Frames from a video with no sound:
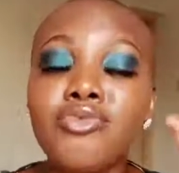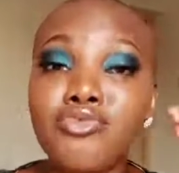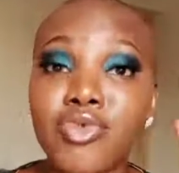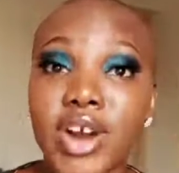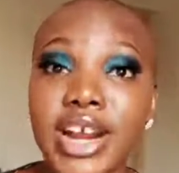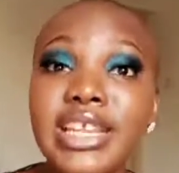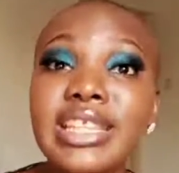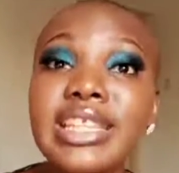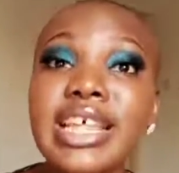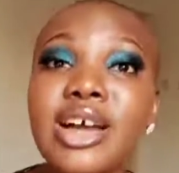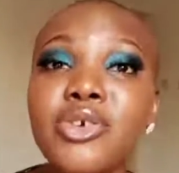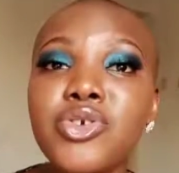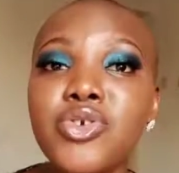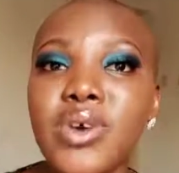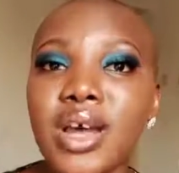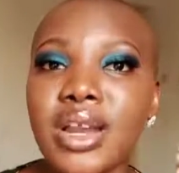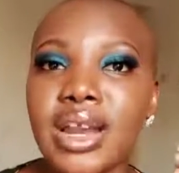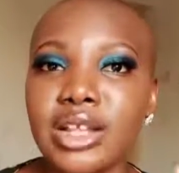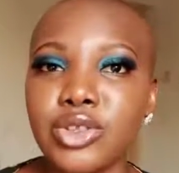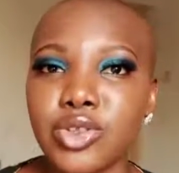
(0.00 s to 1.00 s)
Right now
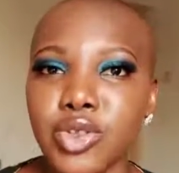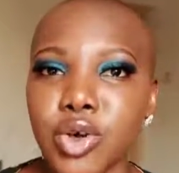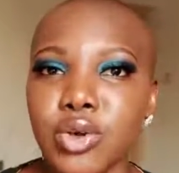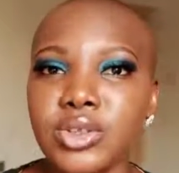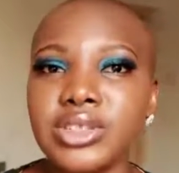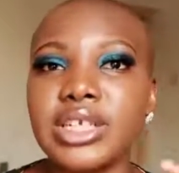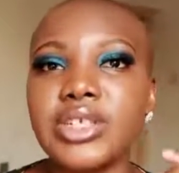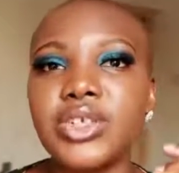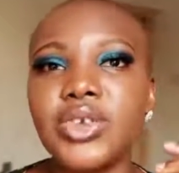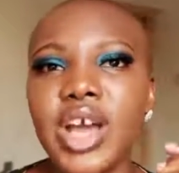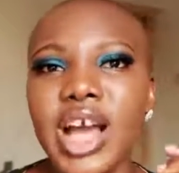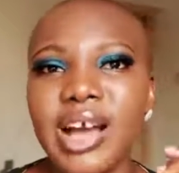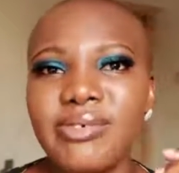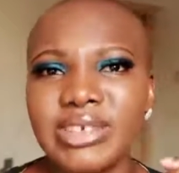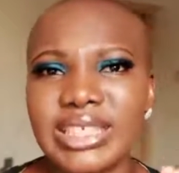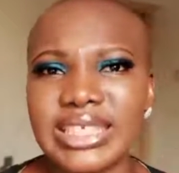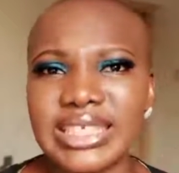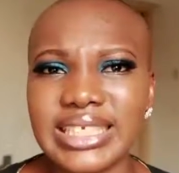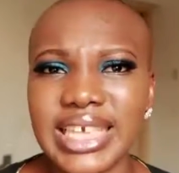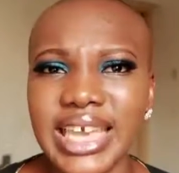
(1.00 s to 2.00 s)
you are an adult and you
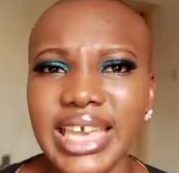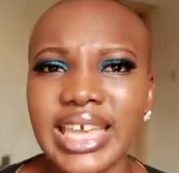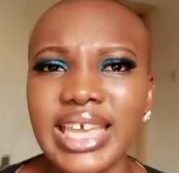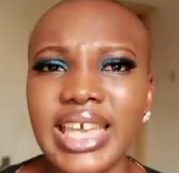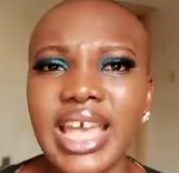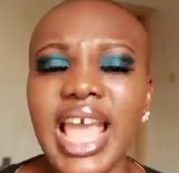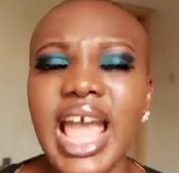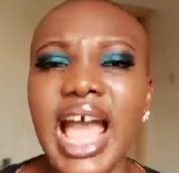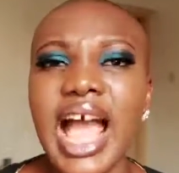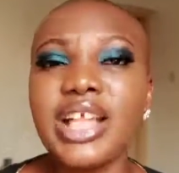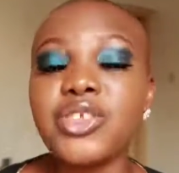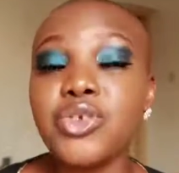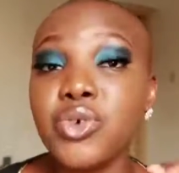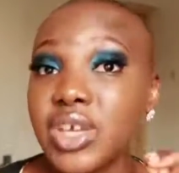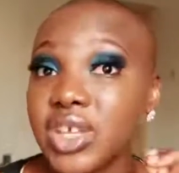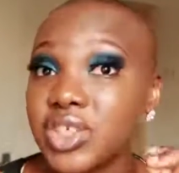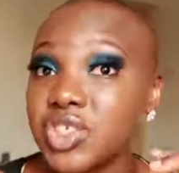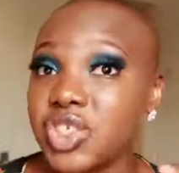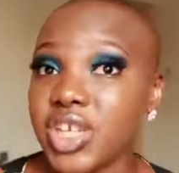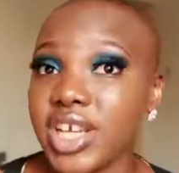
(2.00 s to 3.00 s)
have a say, and you
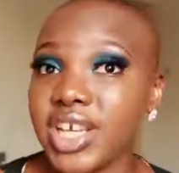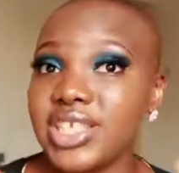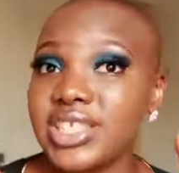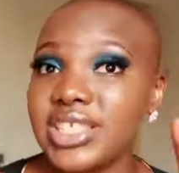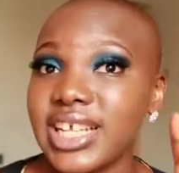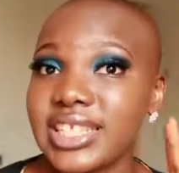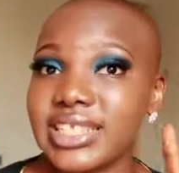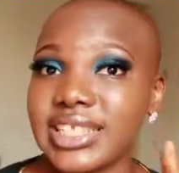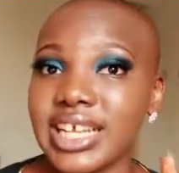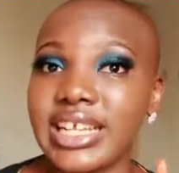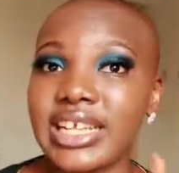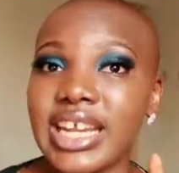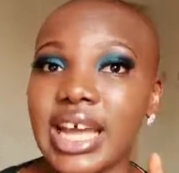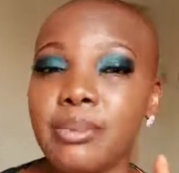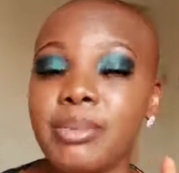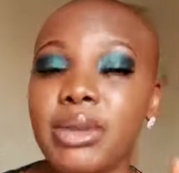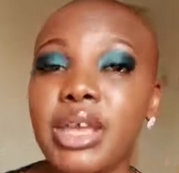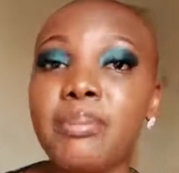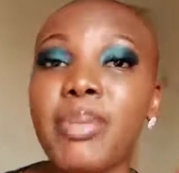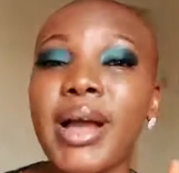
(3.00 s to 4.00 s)
can change that
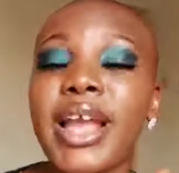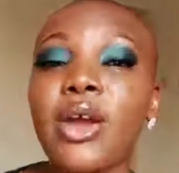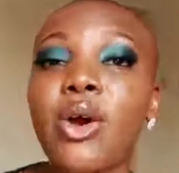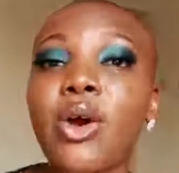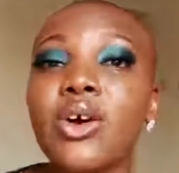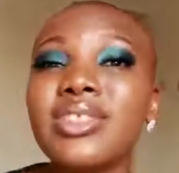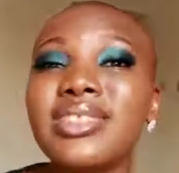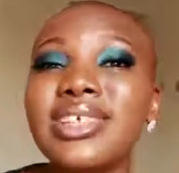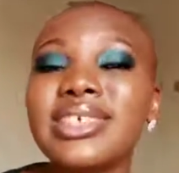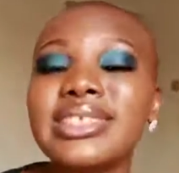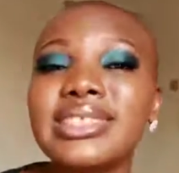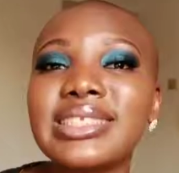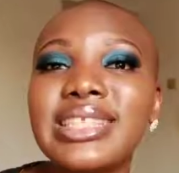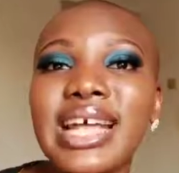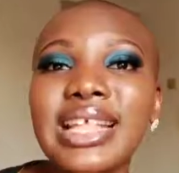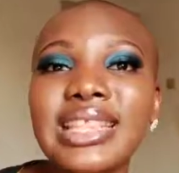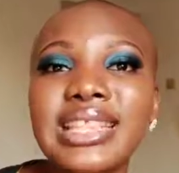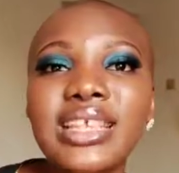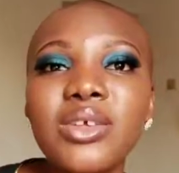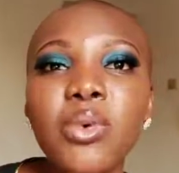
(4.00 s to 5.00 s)
dynamic by
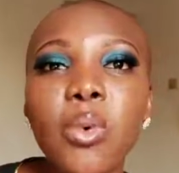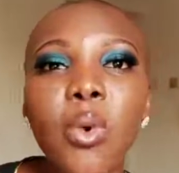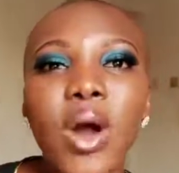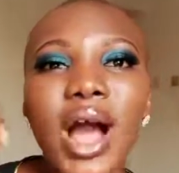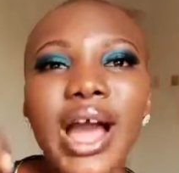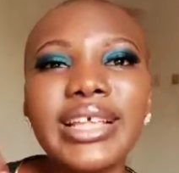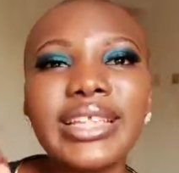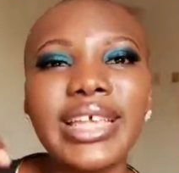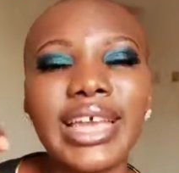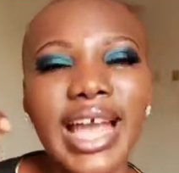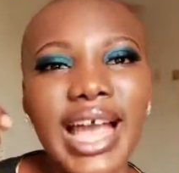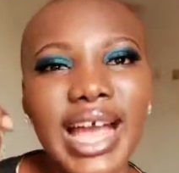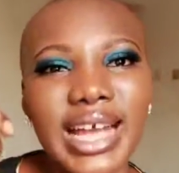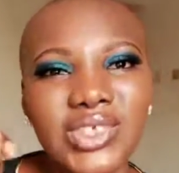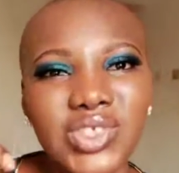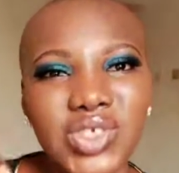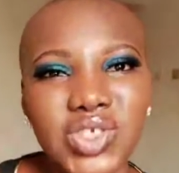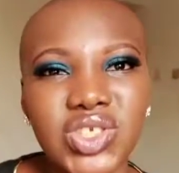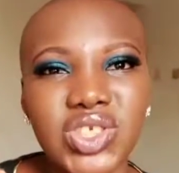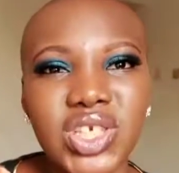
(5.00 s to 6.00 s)
understanding why they
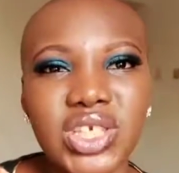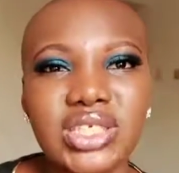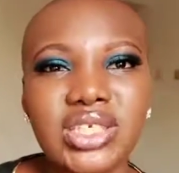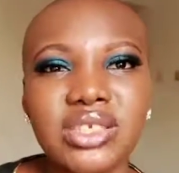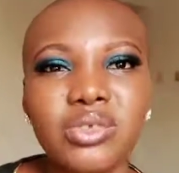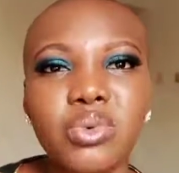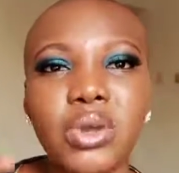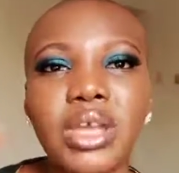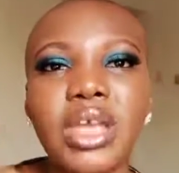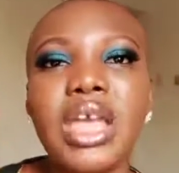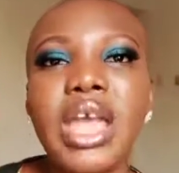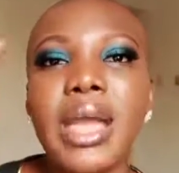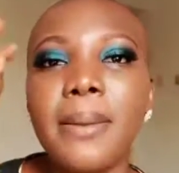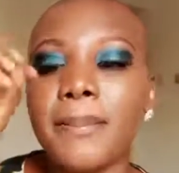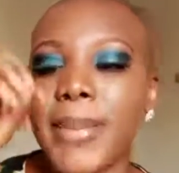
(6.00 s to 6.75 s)
act a certain way,